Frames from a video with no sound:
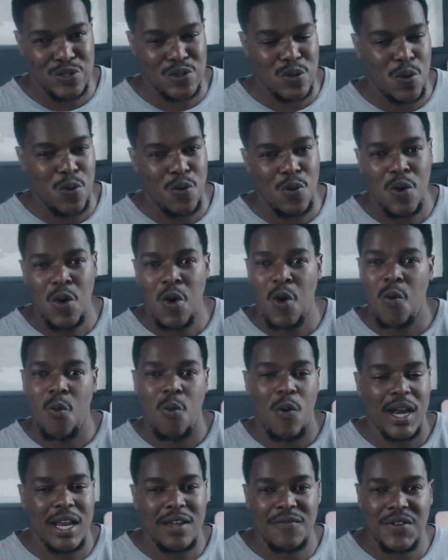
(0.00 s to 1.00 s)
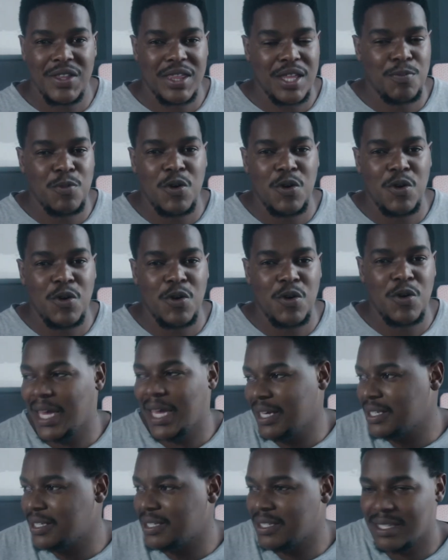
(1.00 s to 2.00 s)
So whatever the movie
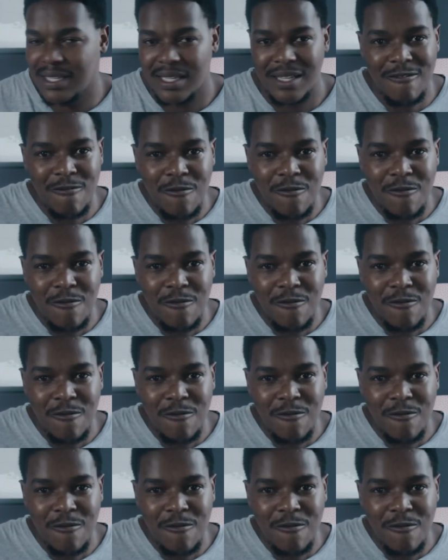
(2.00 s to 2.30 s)
makes,